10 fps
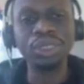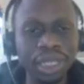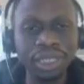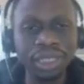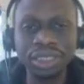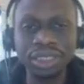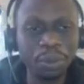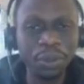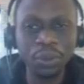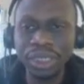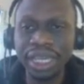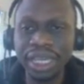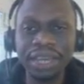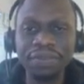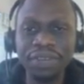Now this is common with the
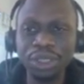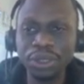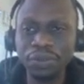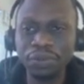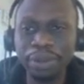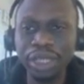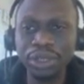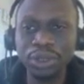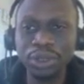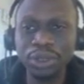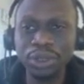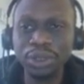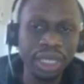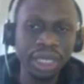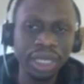earlier versions of Python, where
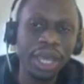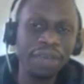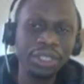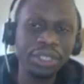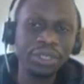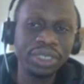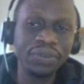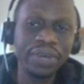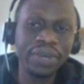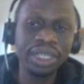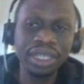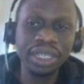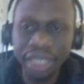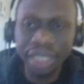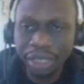after you define a
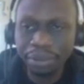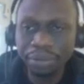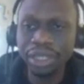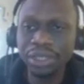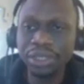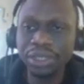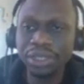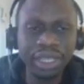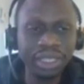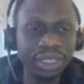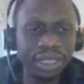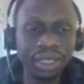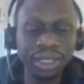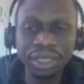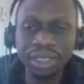name, you define
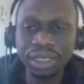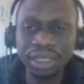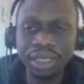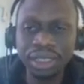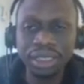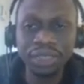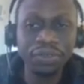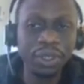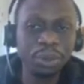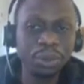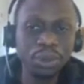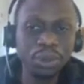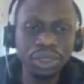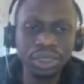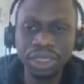the
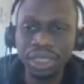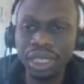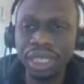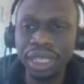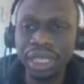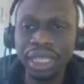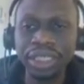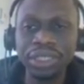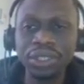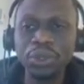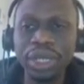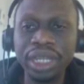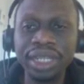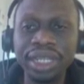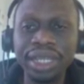variables. You
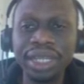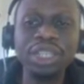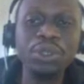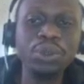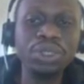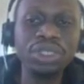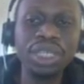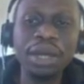can use